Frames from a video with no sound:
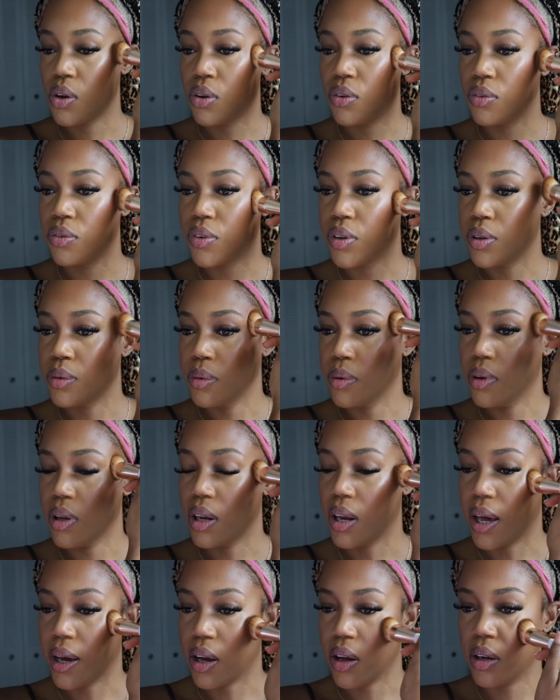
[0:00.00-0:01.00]
over,
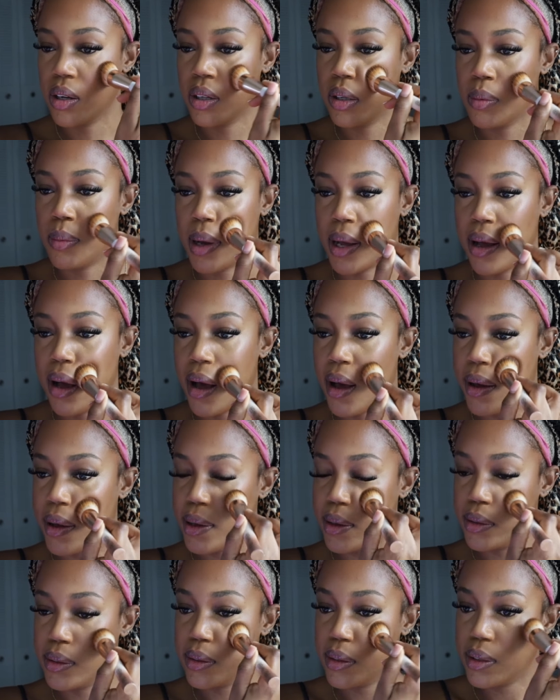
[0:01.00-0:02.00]
like under my
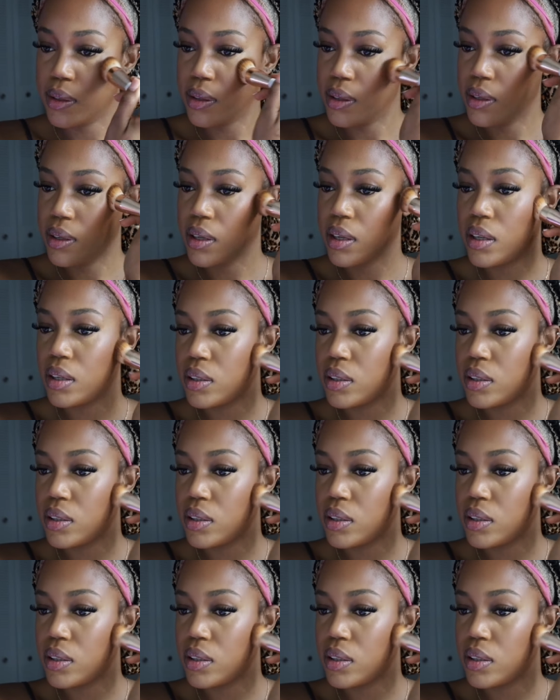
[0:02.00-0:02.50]
eyes.